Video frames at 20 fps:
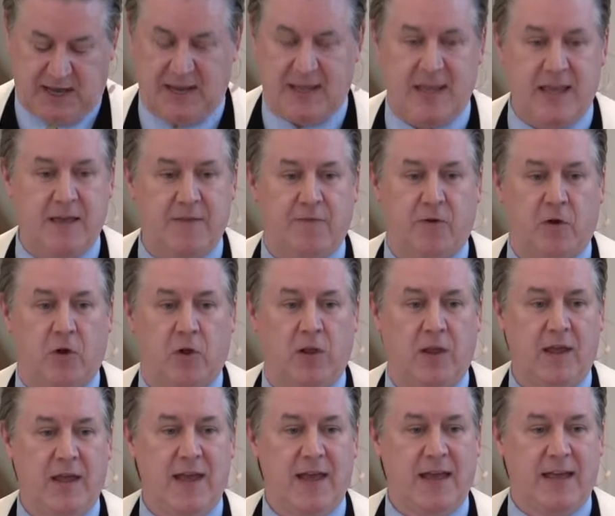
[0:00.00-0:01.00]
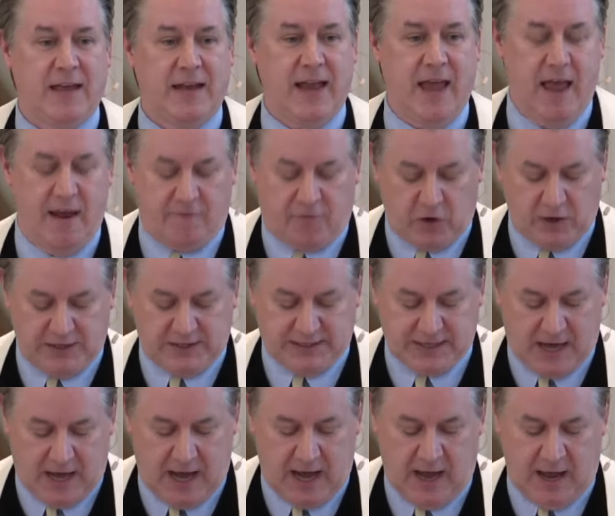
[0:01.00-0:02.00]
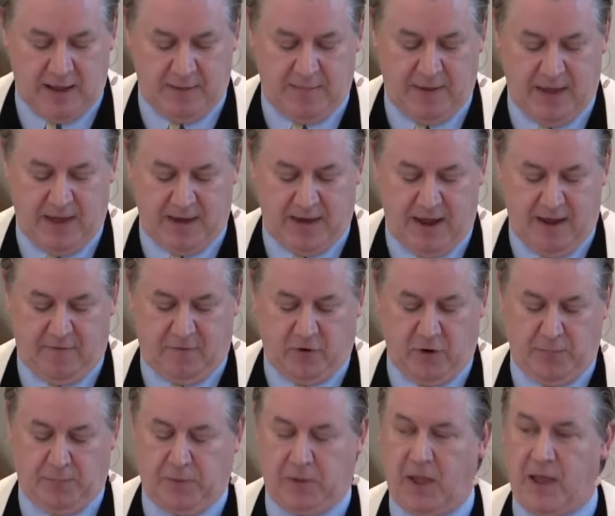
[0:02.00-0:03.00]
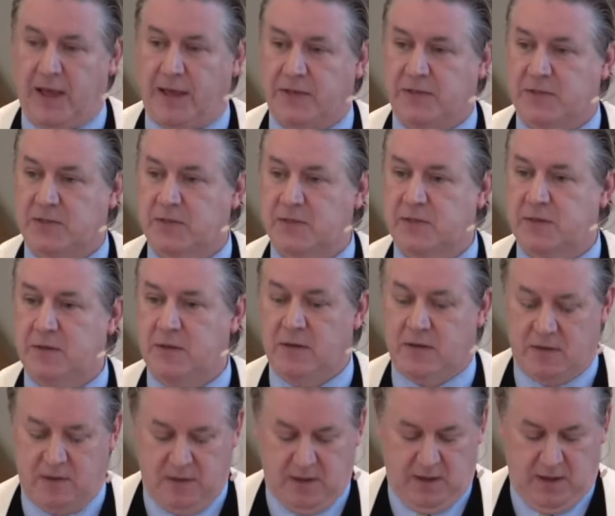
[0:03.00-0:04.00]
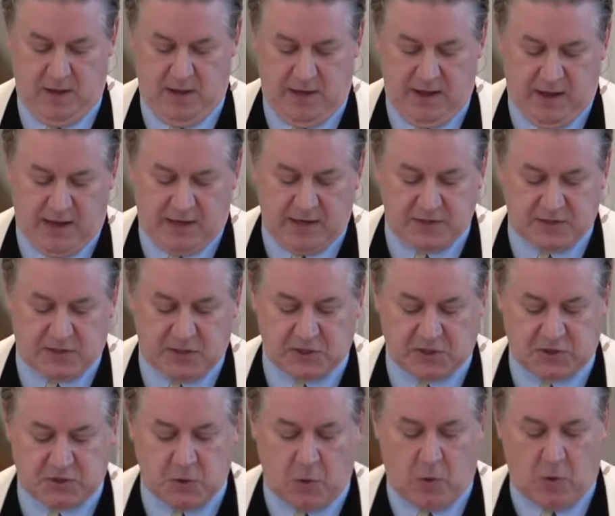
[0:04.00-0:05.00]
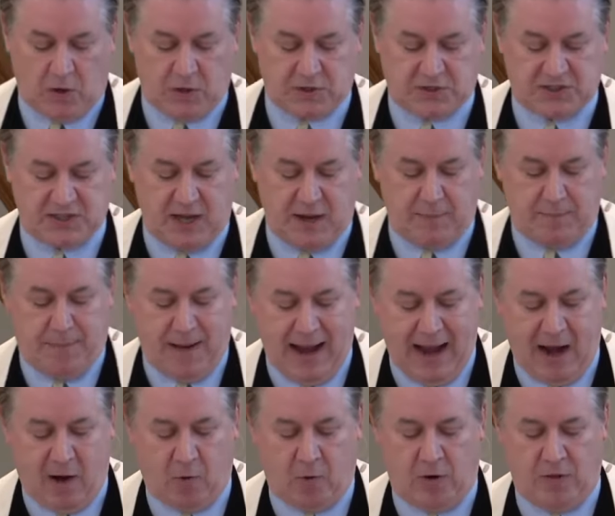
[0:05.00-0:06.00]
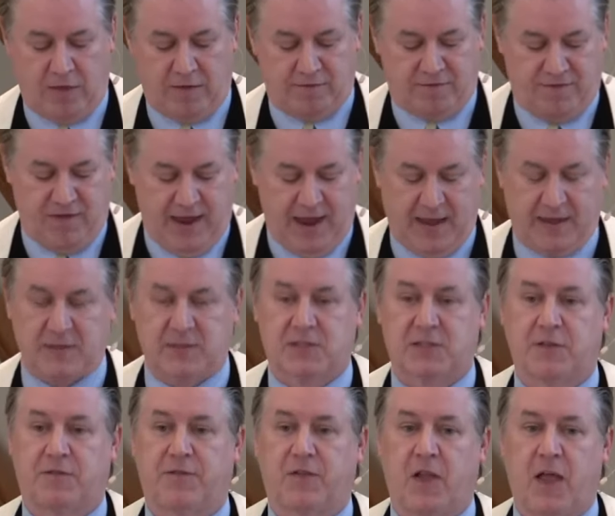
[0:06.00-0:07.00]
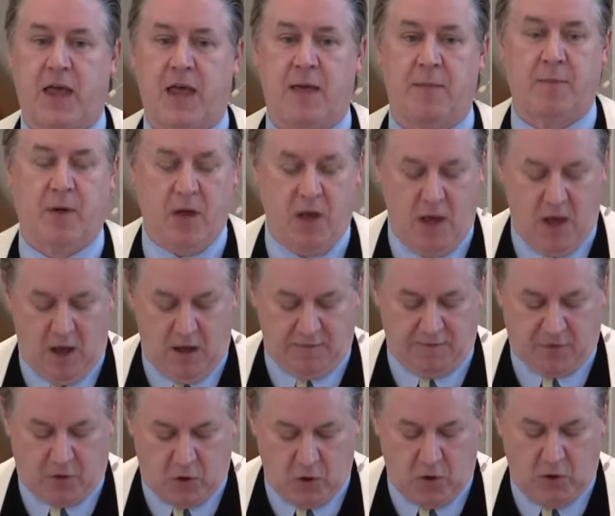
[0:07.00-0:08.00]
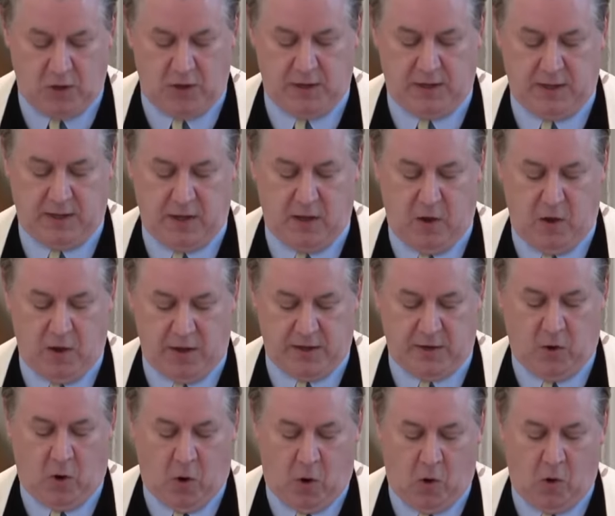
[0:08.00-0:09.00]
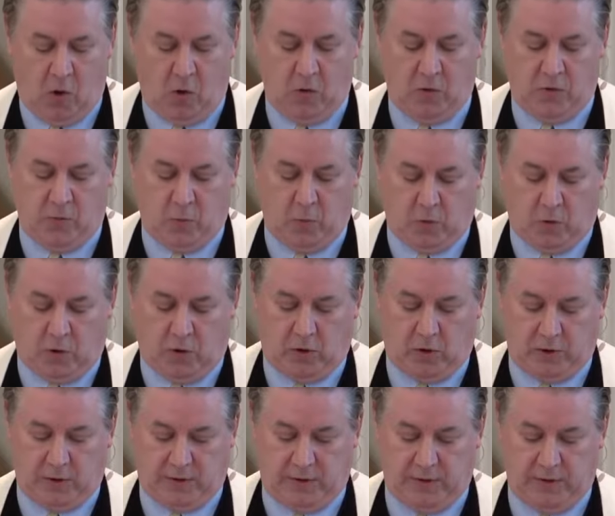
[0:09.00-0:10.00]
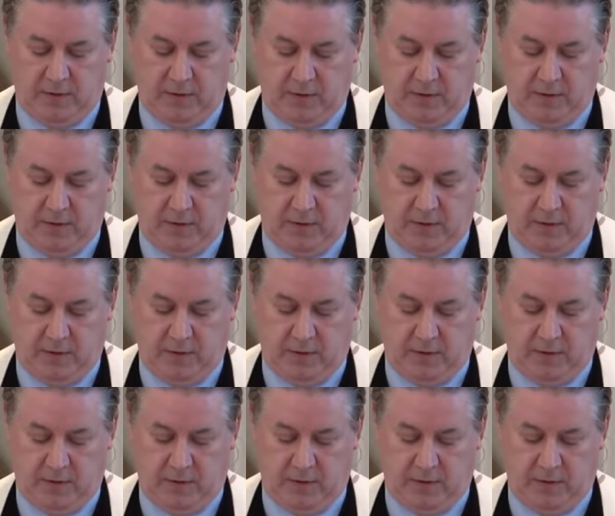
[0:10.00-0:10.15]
and evil in every time and every place. It is the source and power that fans the flame of good in all the world.